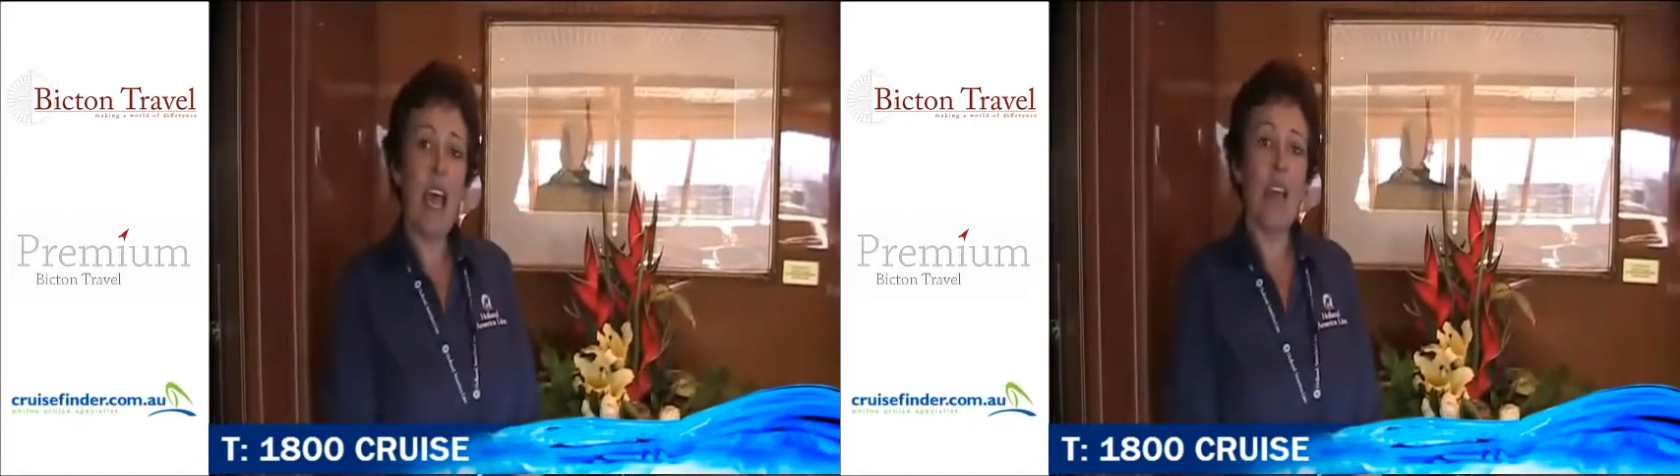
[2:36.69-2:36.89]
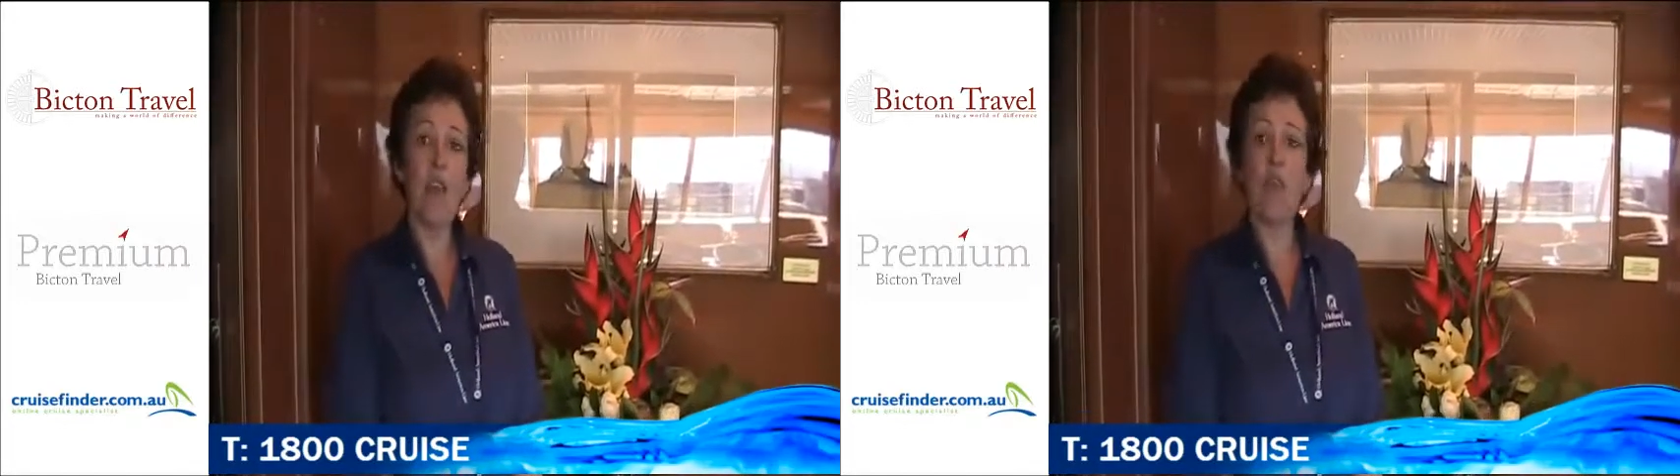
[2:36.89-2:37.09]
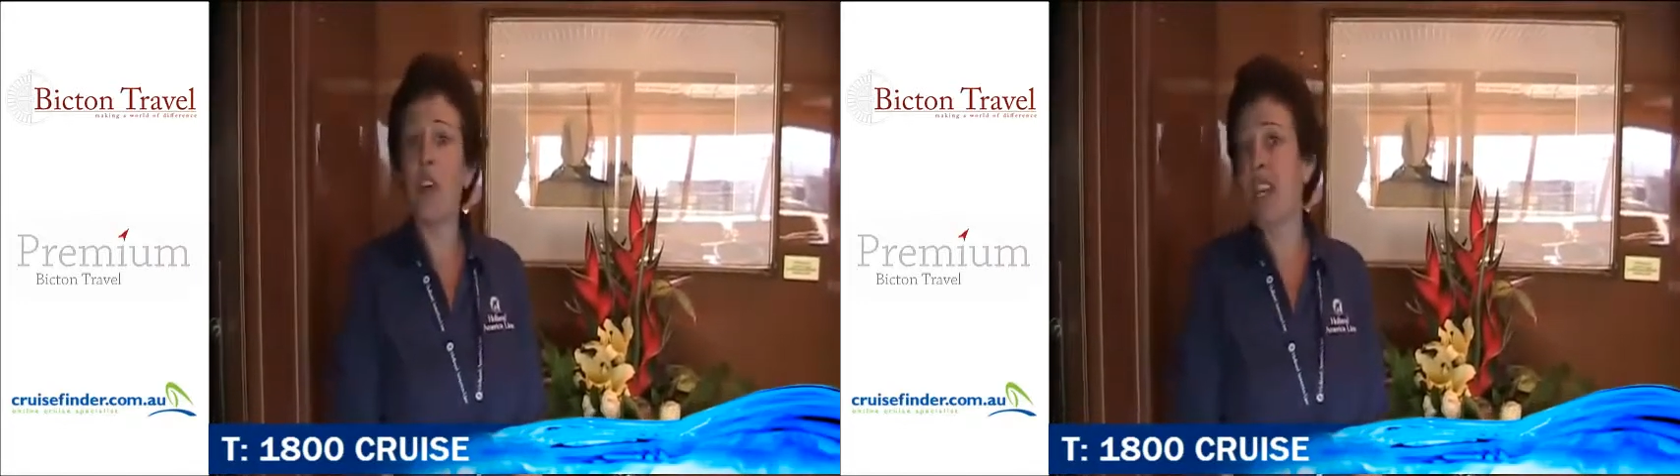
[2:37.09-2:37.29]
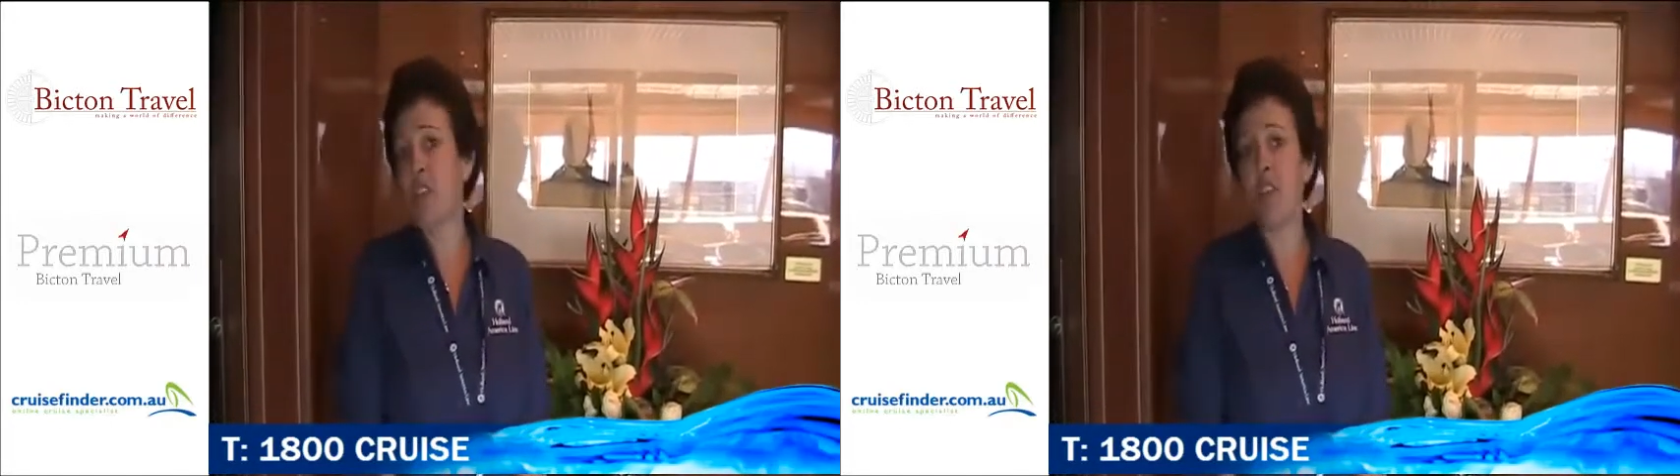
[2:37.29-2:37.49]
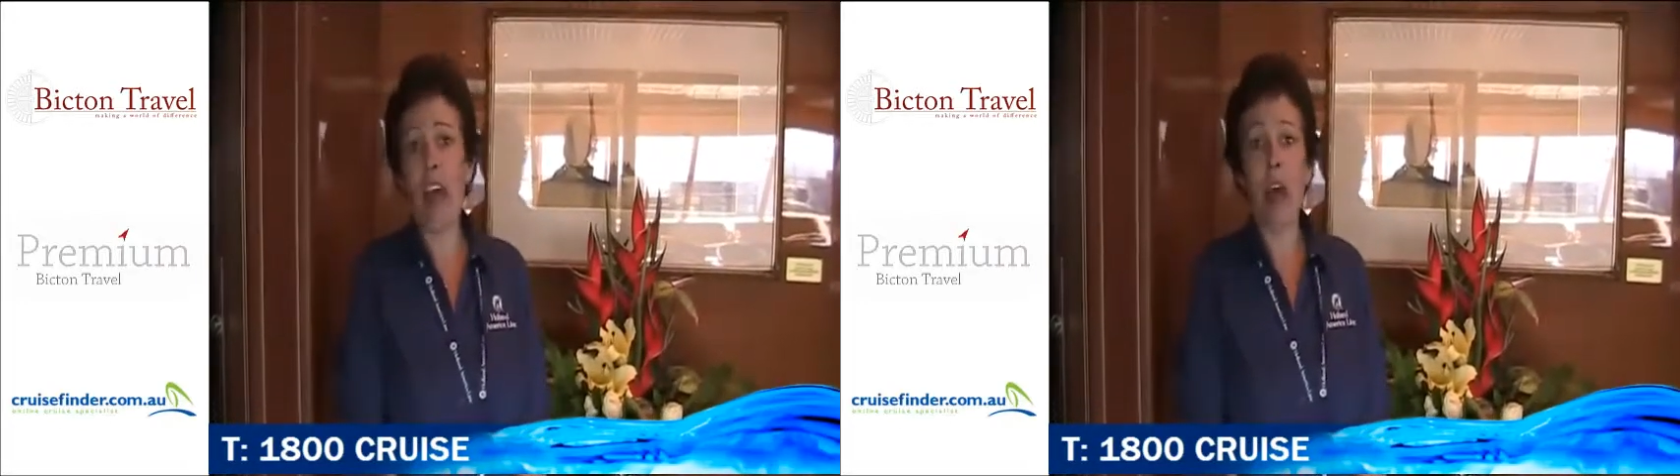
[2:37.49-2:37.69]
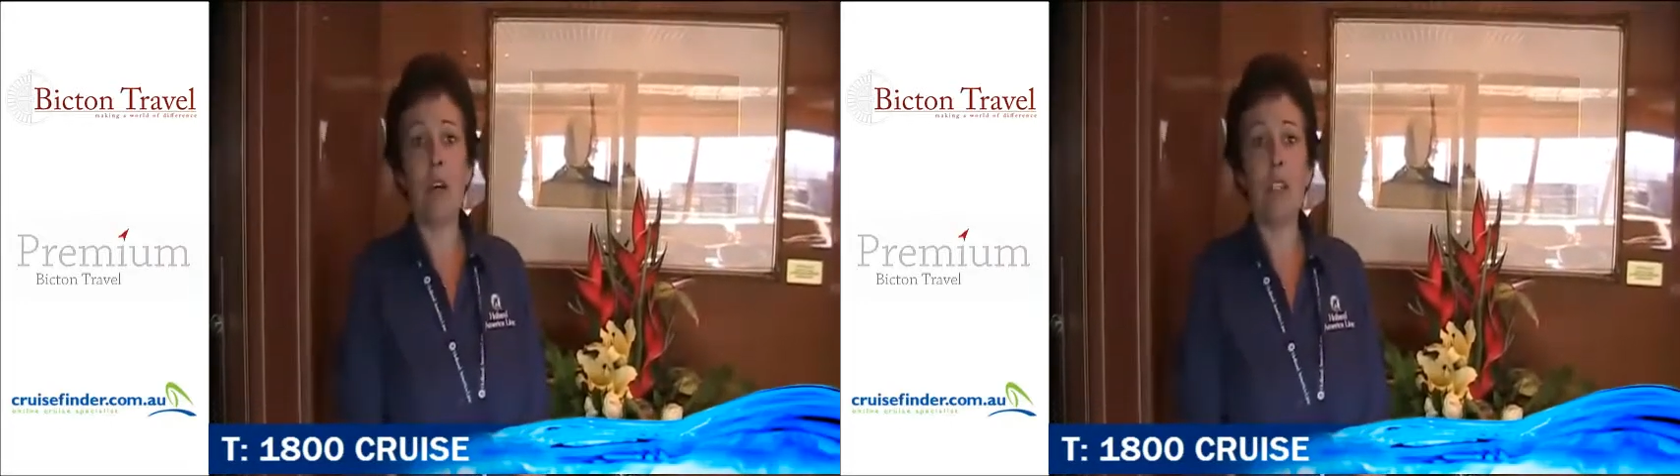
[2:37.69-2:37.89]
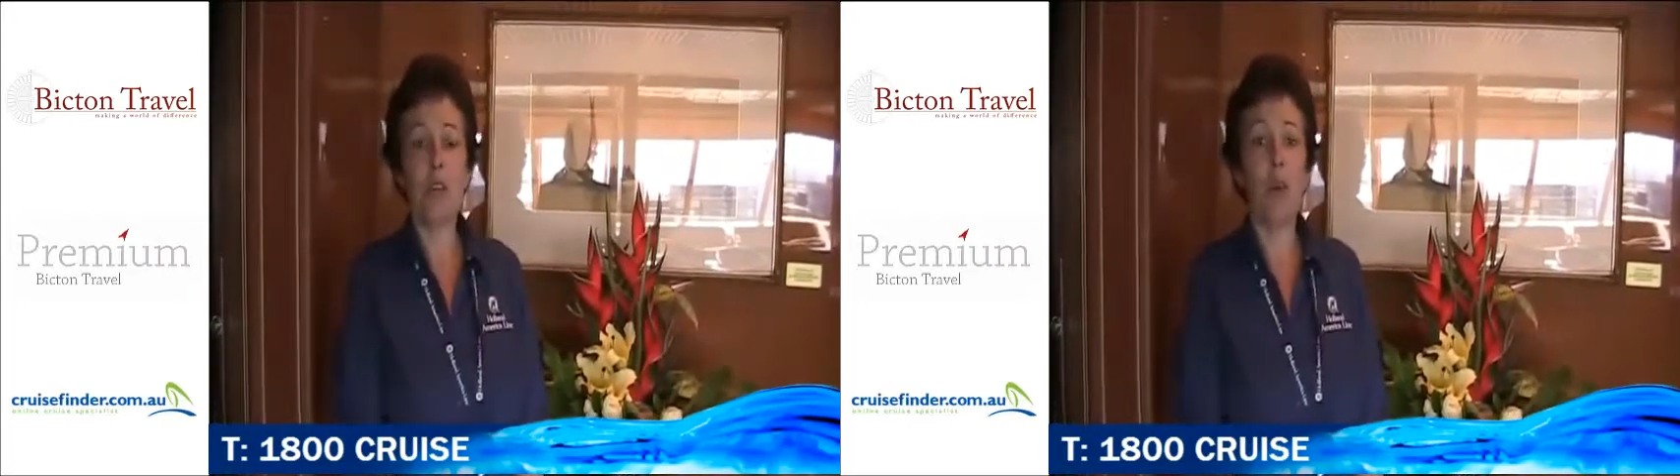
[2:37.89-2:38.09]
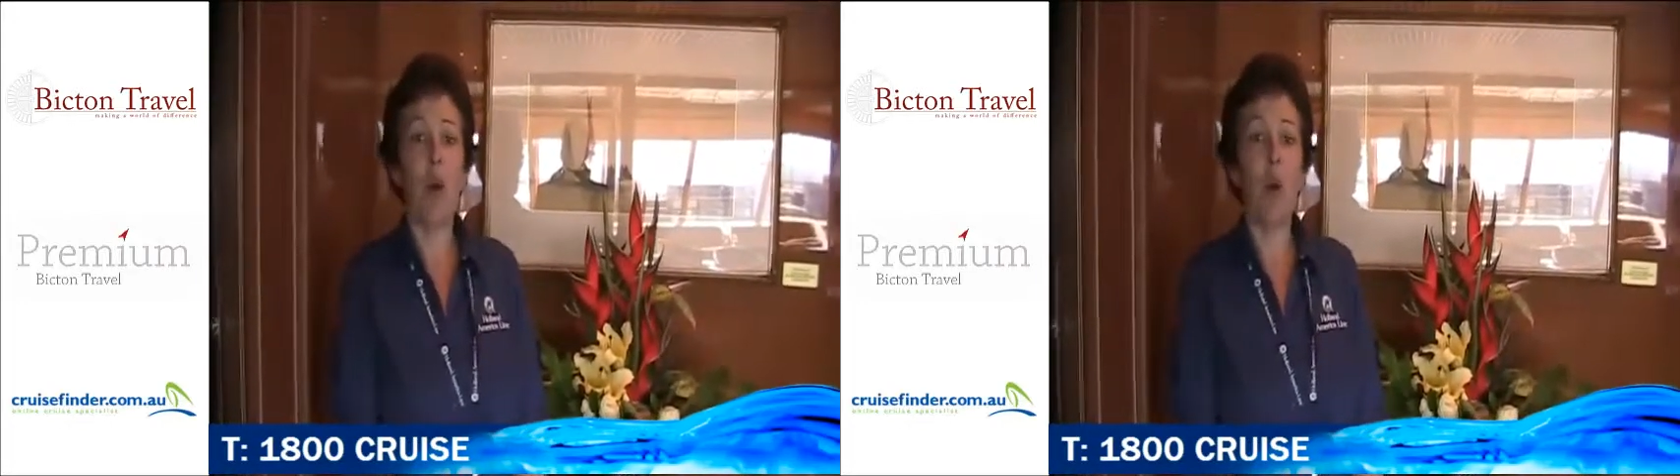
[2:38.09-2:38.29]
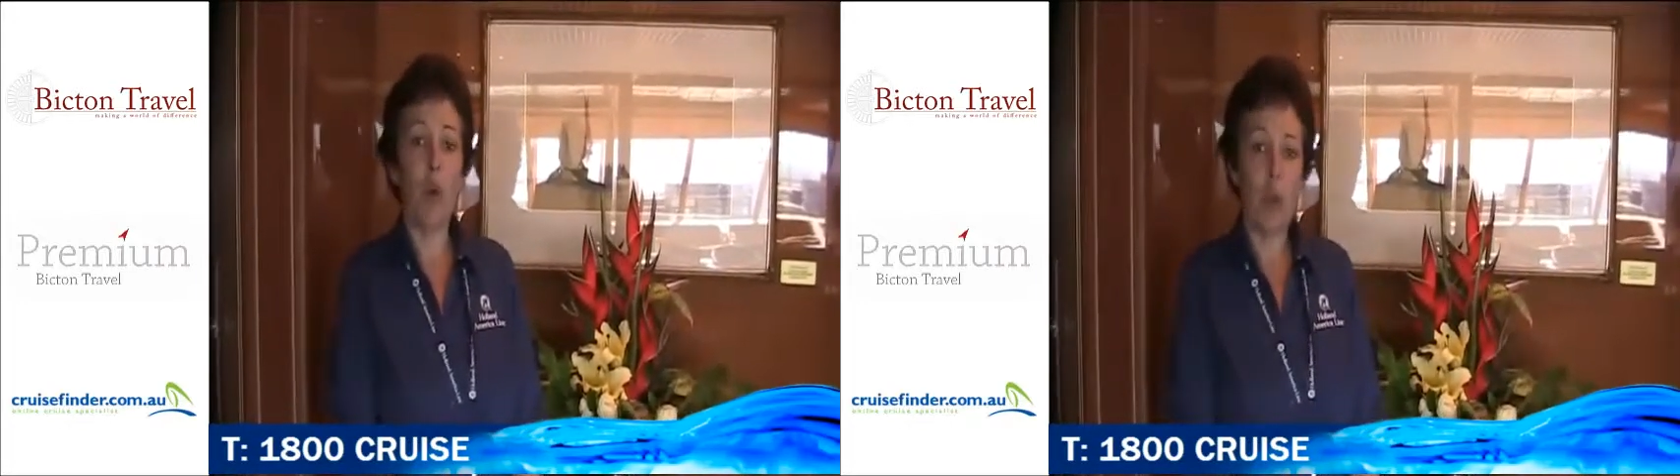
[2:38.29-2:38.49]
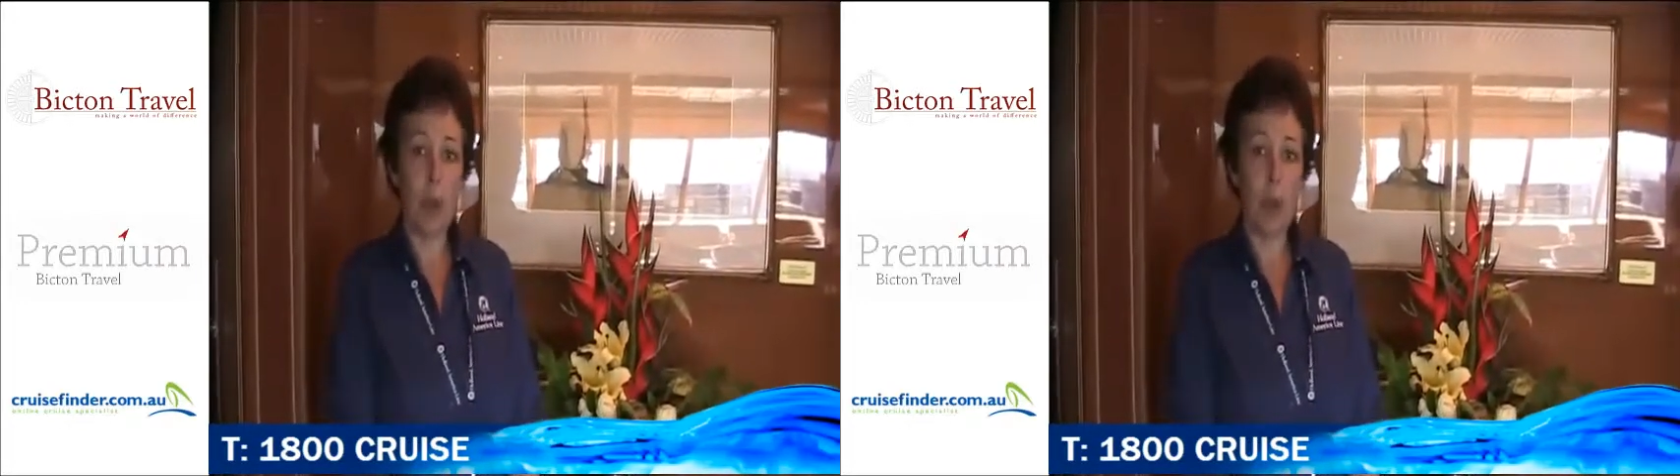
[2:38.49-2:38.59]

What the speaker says: and fresh flowers throughout all the